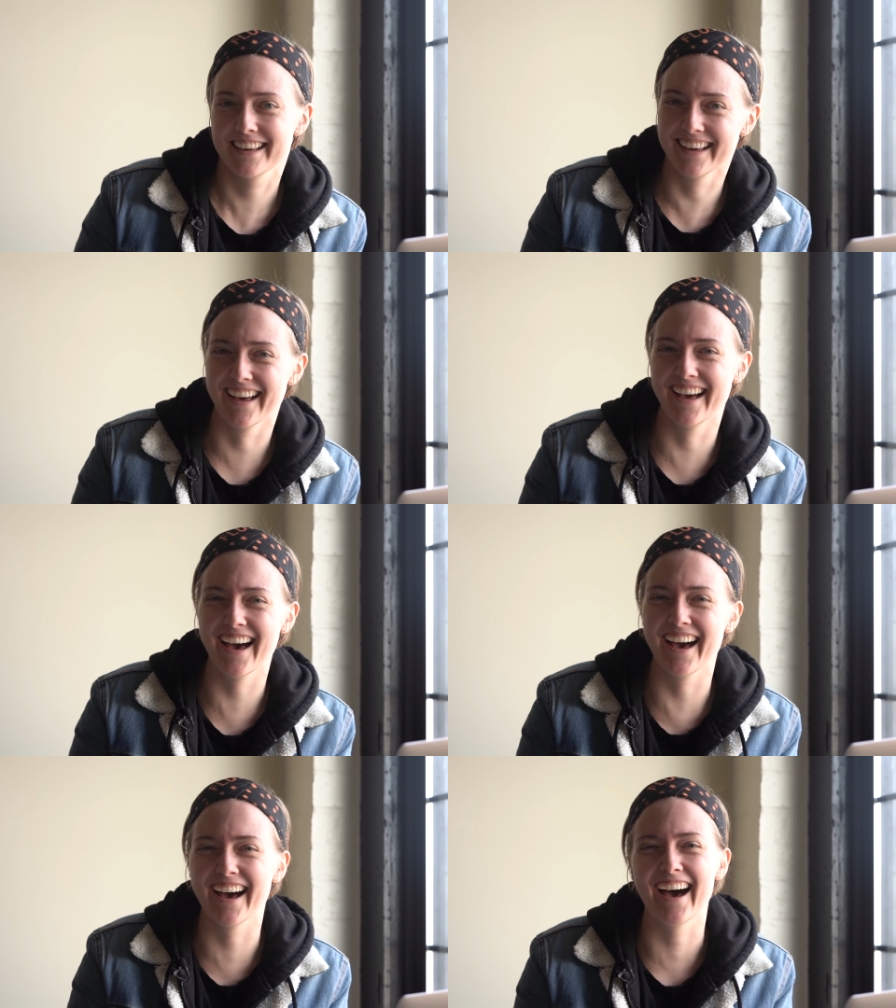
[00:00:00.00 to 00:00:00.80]

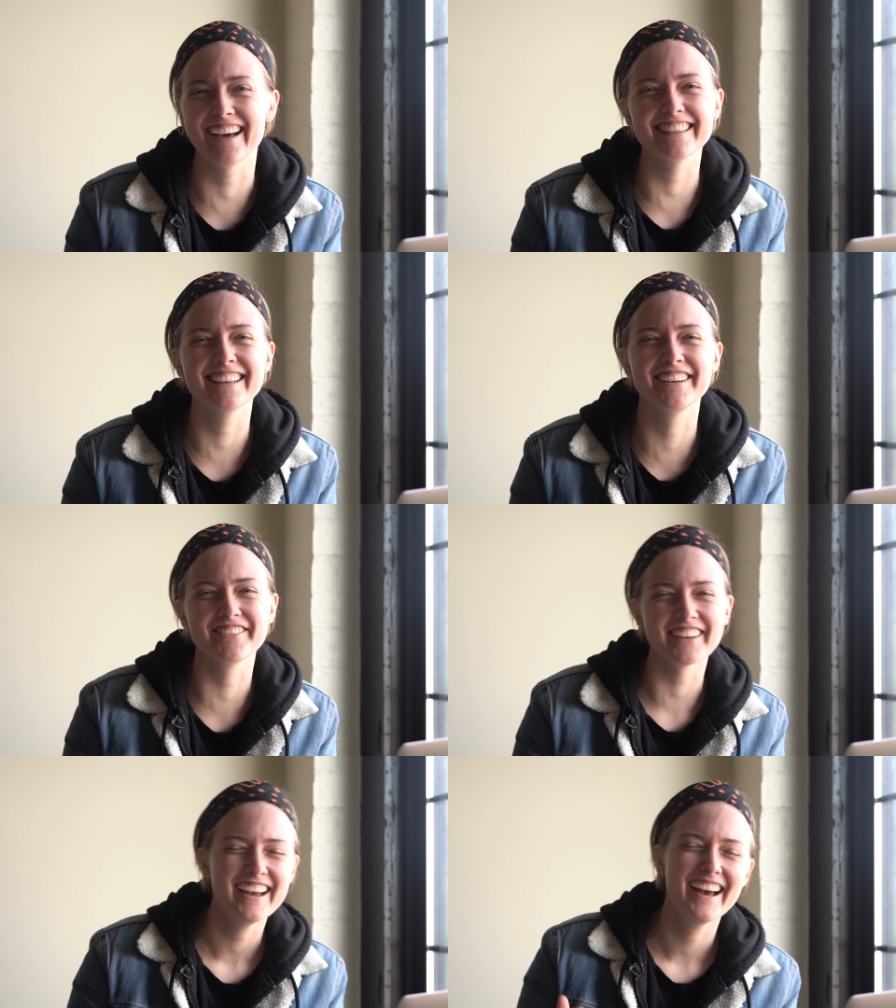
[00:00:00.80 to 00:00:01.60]
I
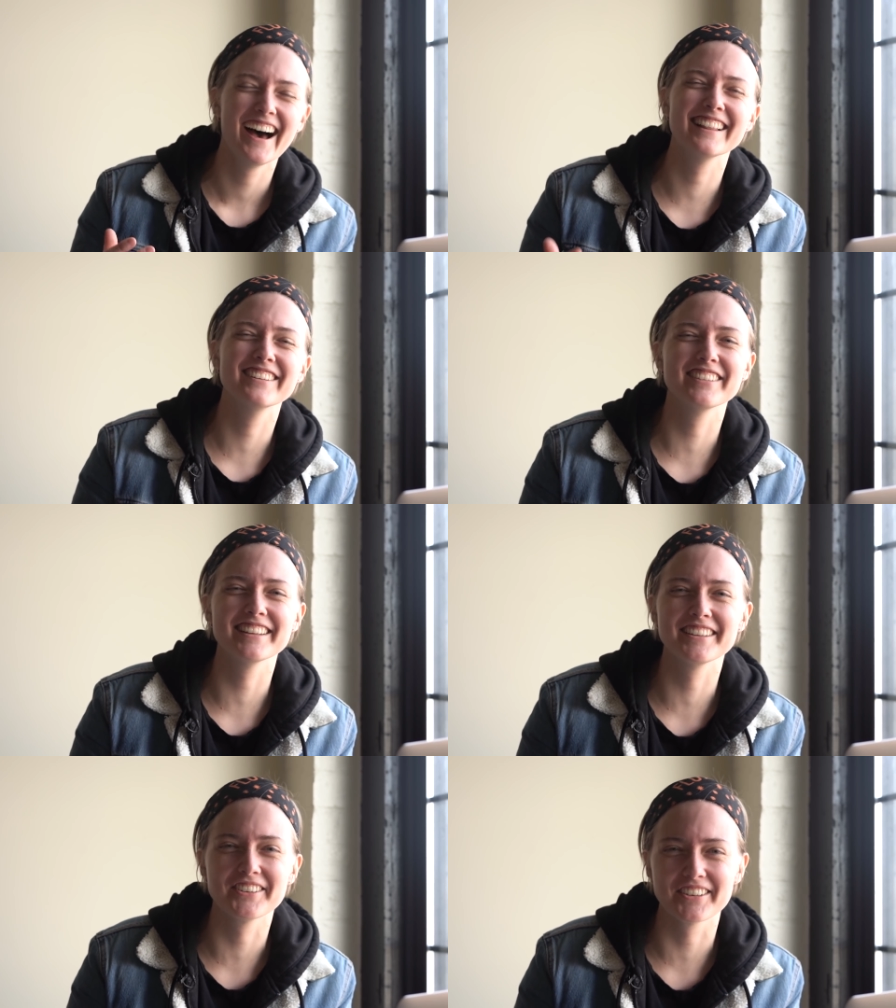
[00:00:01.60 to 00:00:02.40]
live I live
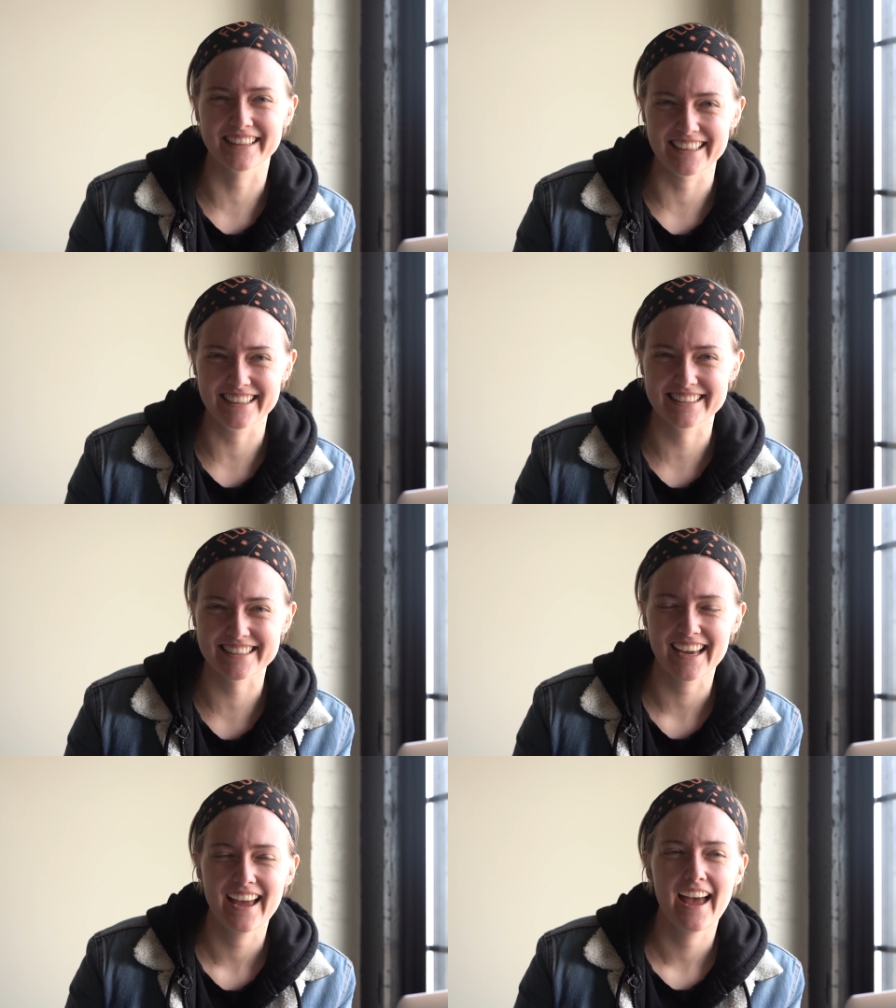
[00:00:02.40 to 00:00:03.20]
in the
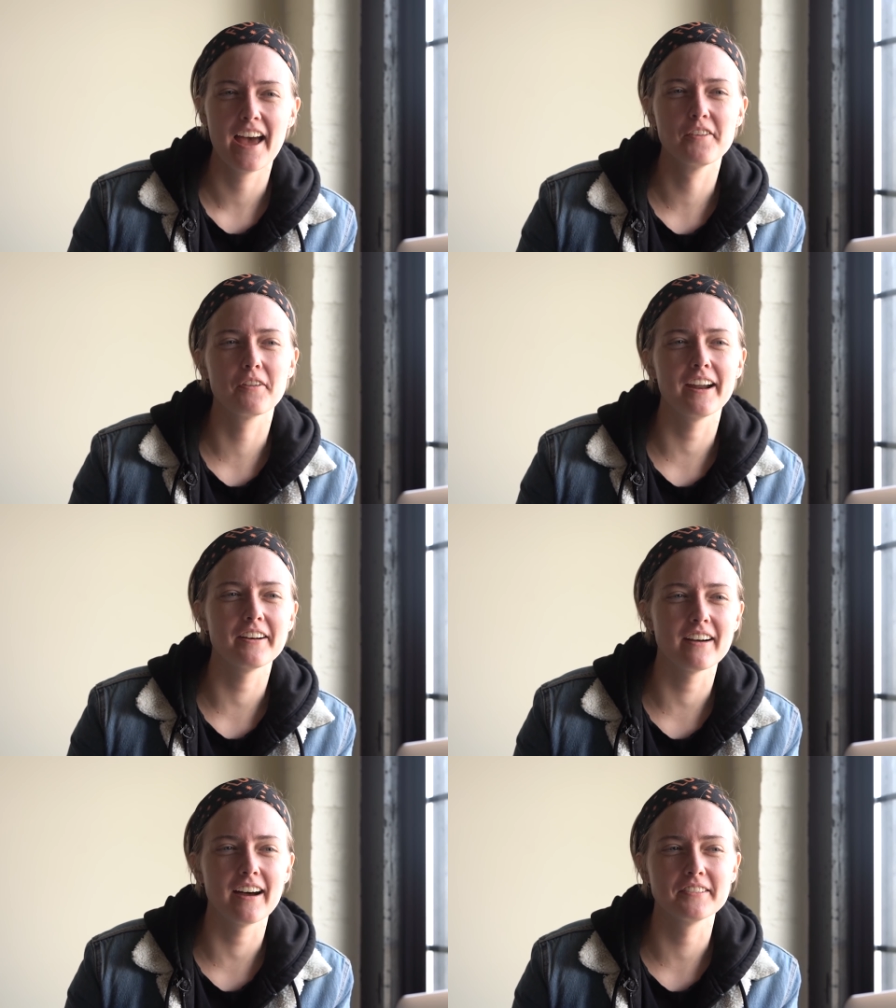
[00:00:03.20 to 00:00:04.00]
Northeast and right
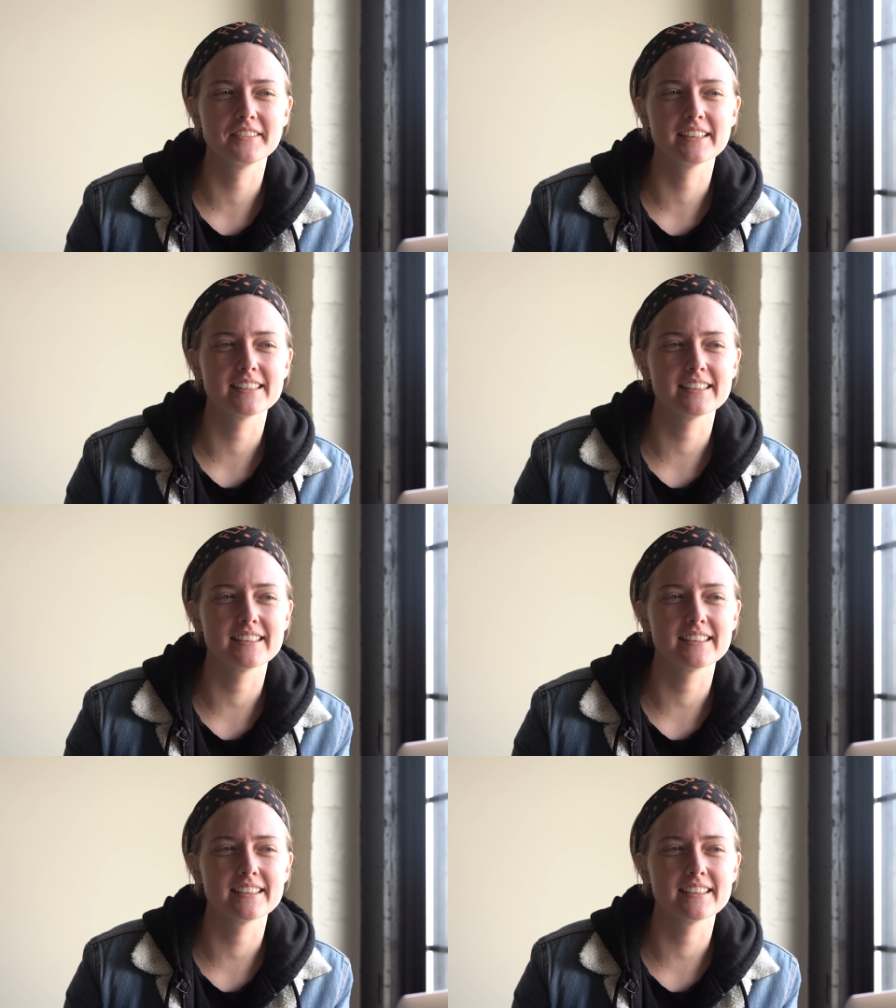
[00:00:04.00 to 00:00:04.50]
around